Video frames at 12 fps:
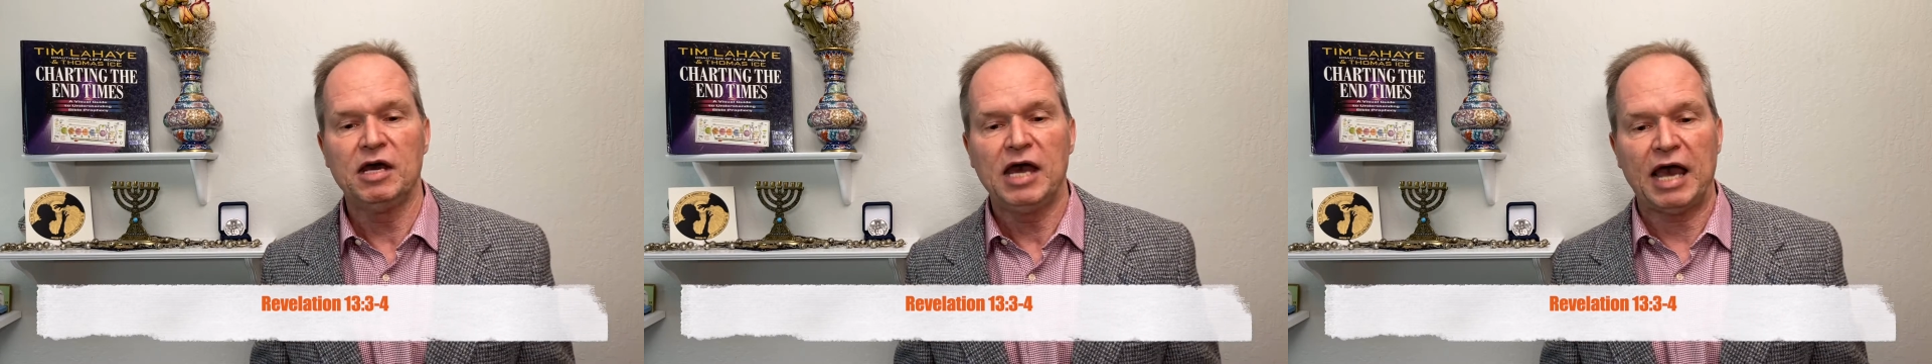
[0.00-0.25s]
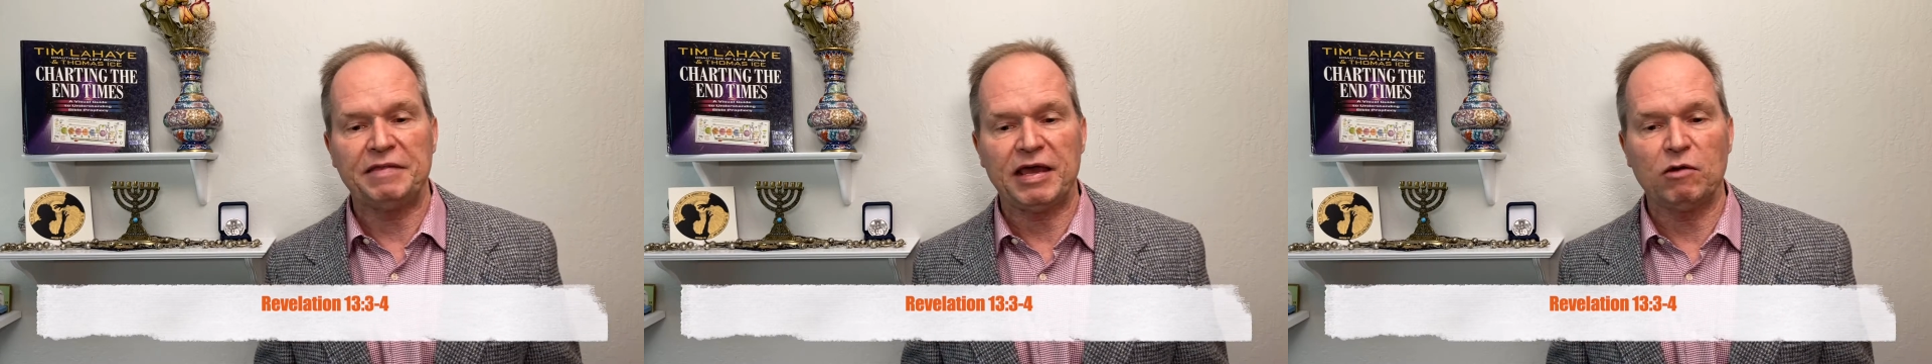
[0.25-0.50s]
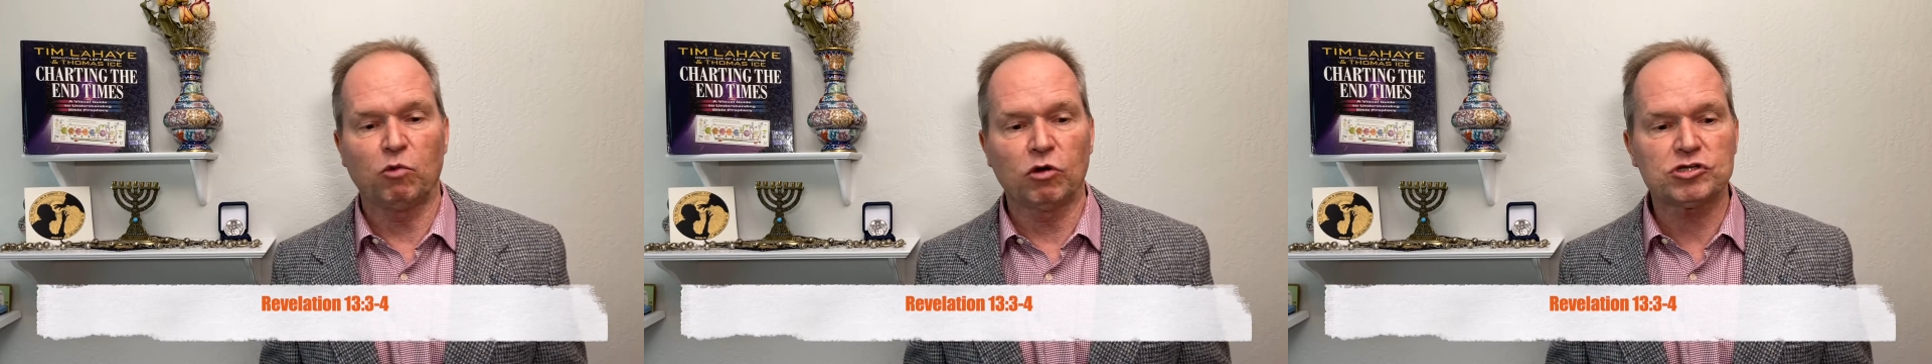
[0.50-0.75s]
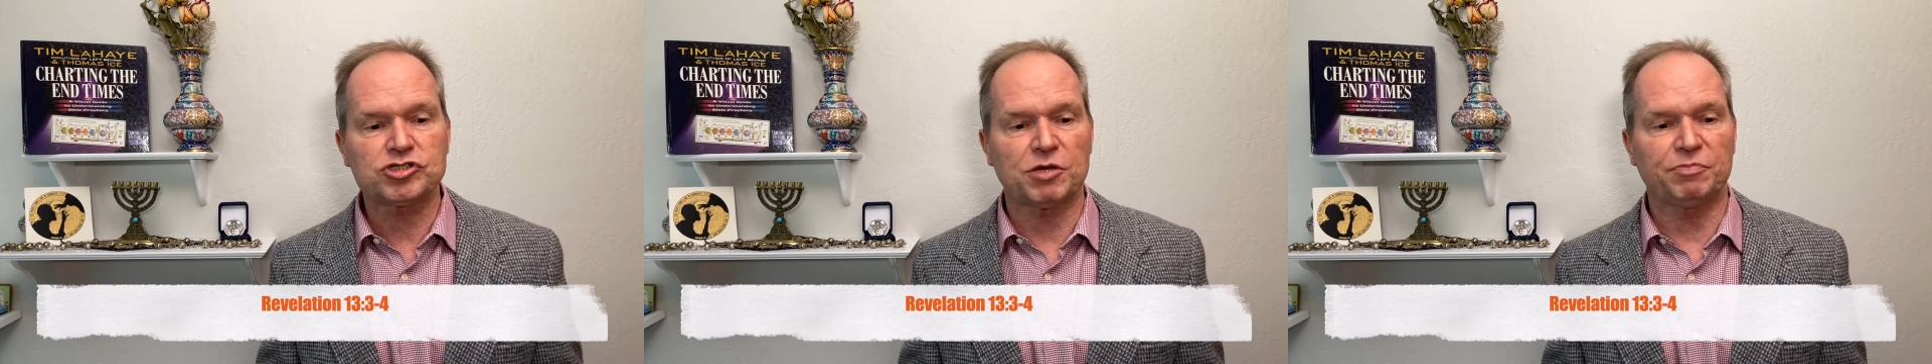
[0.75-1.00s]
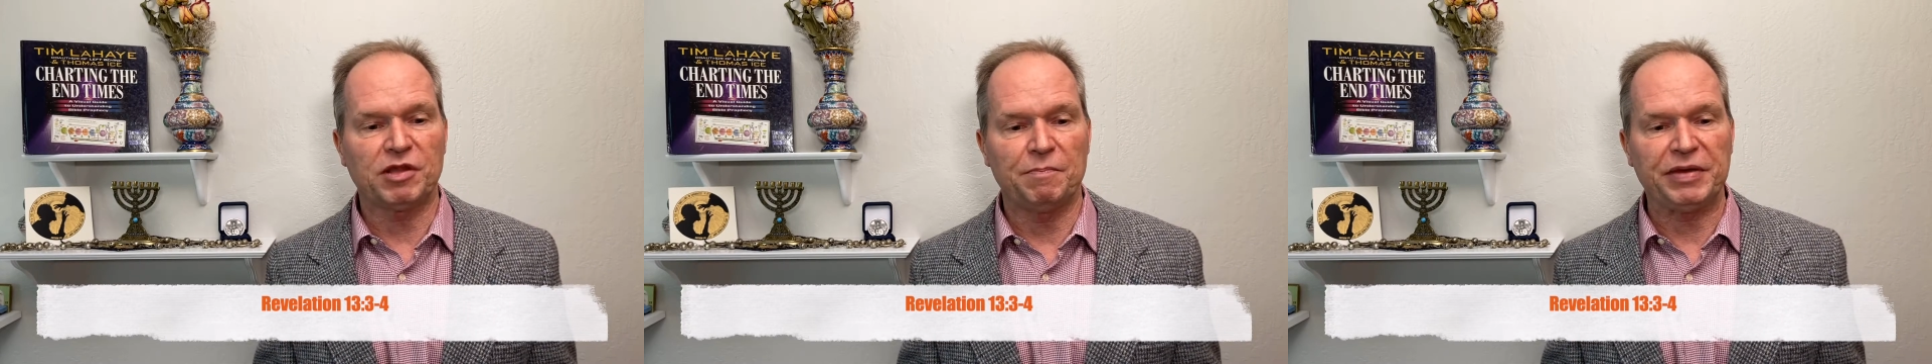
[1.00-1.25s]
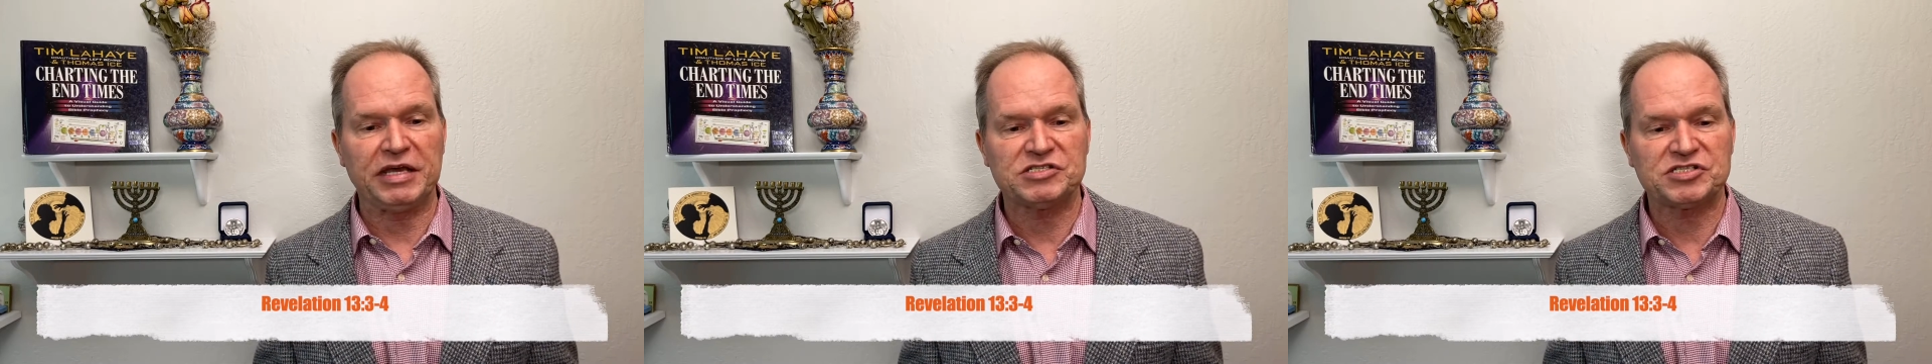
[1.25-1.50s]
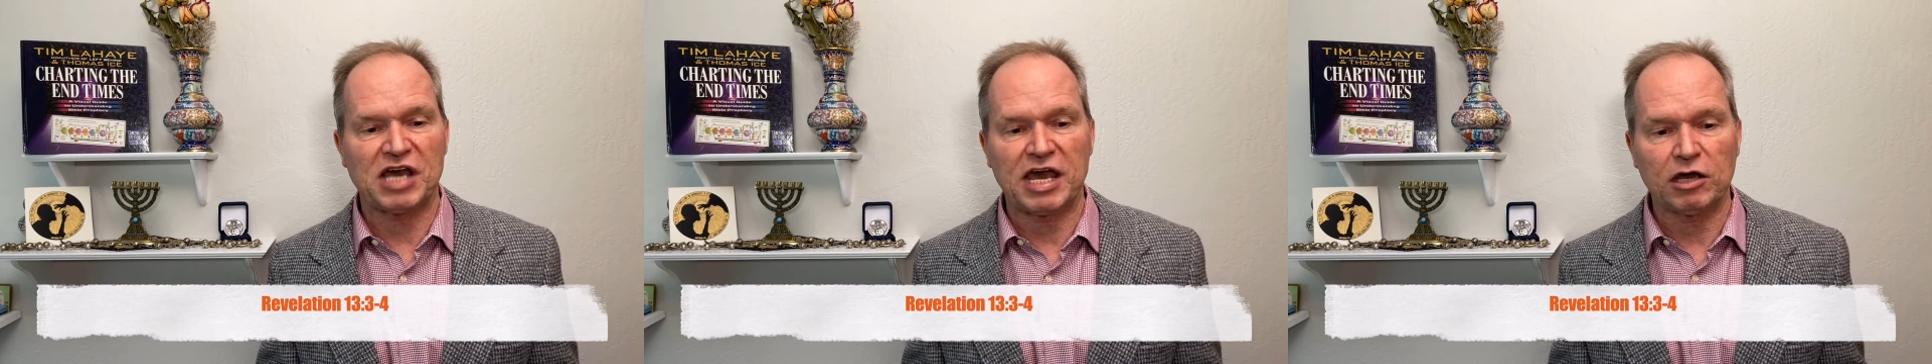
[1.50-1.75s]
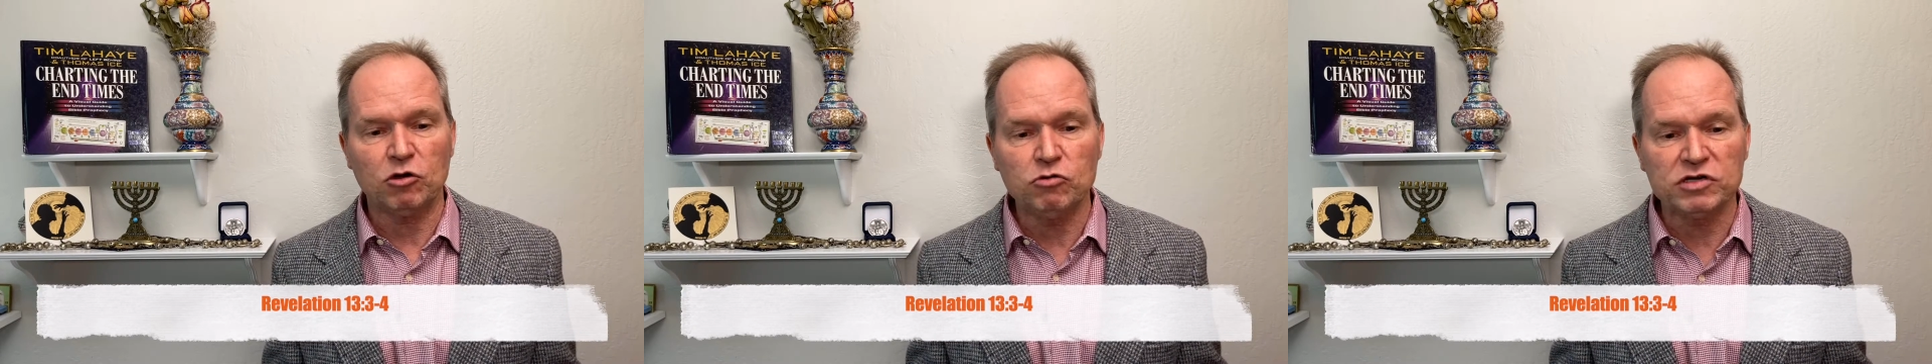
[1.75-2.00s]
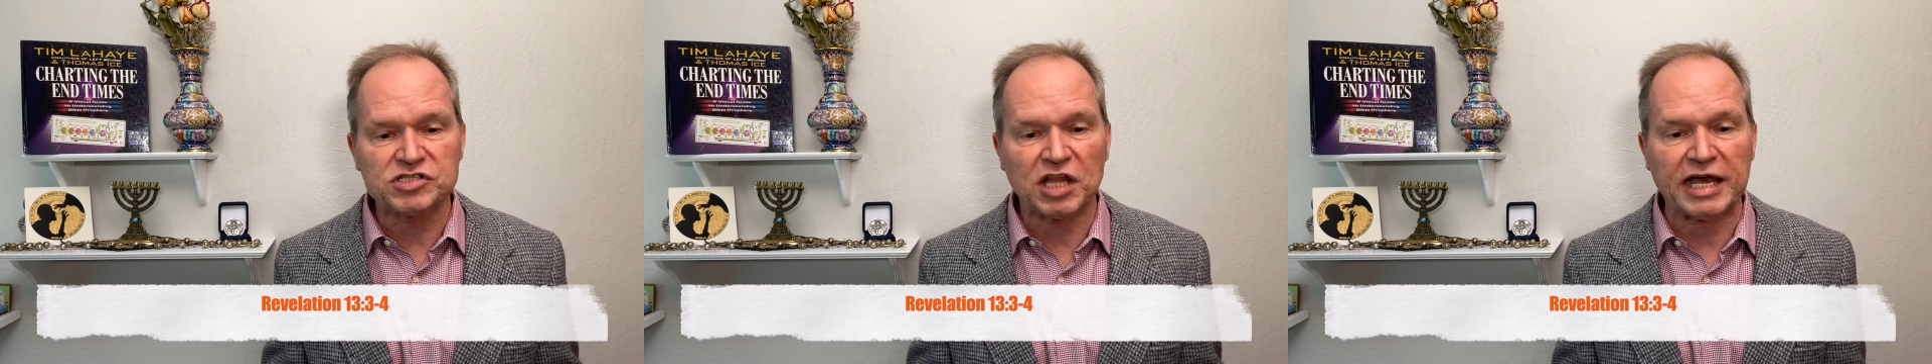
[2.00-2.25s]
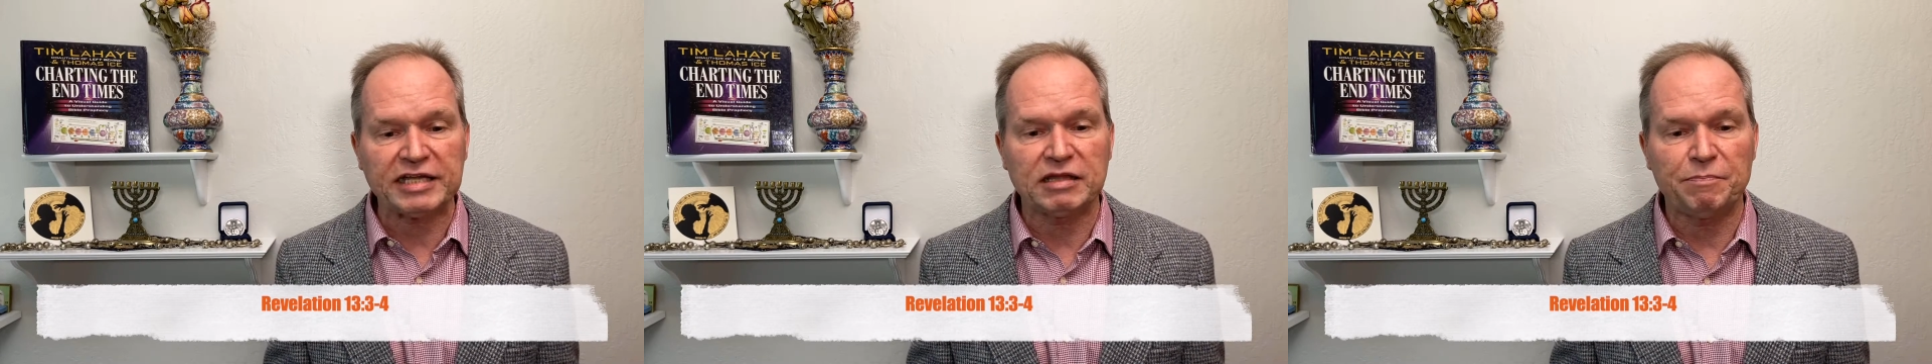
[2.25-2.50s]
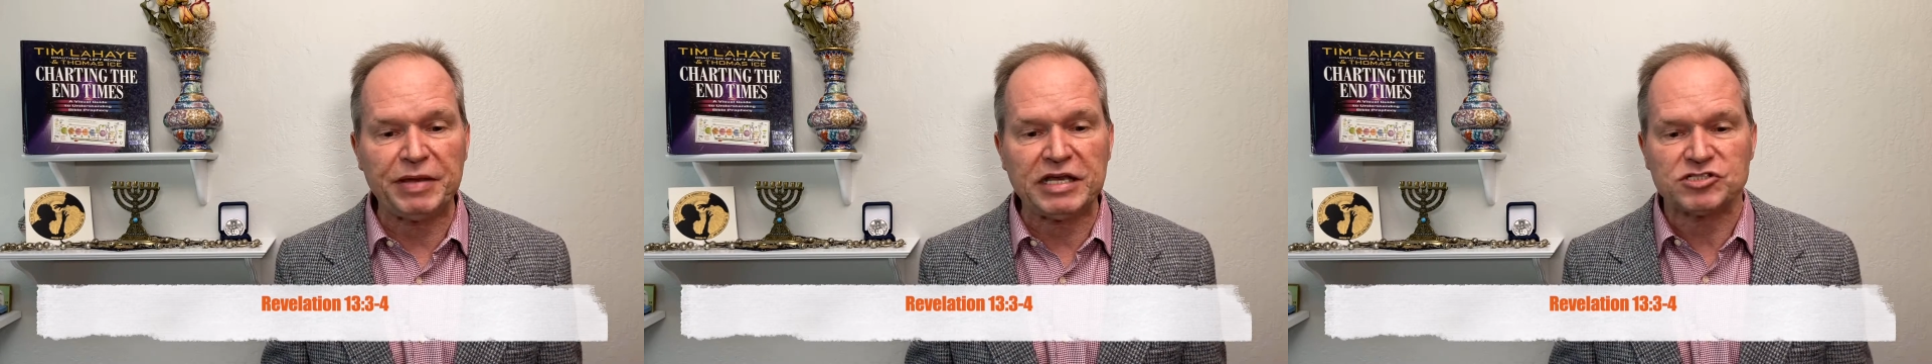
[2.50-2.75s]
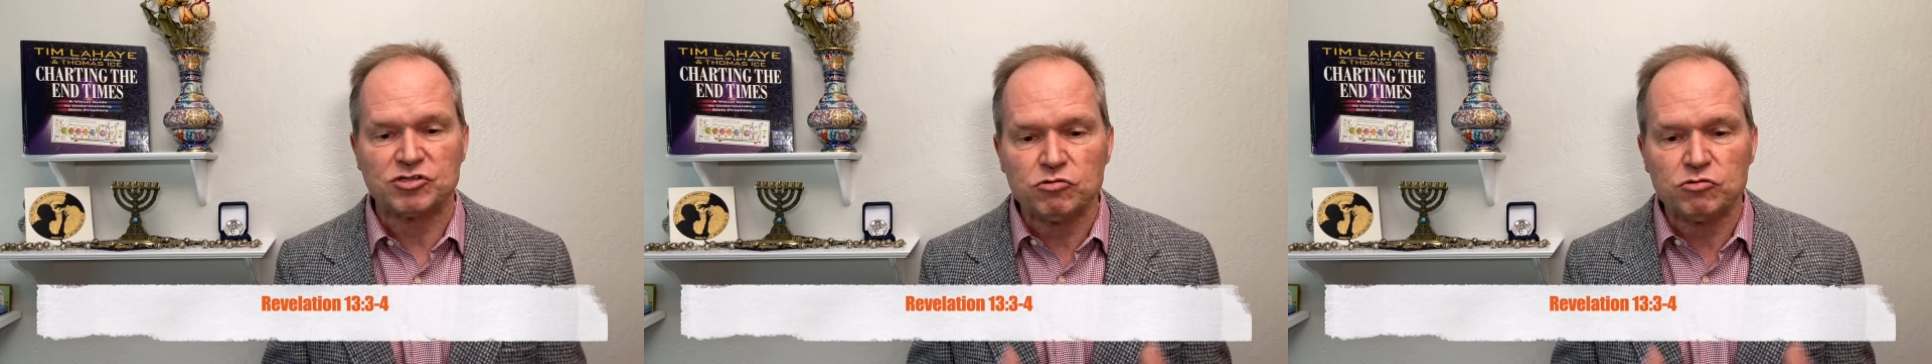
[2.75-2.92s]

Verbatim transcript: And they worshiped the beast, saying, Who is like the beast?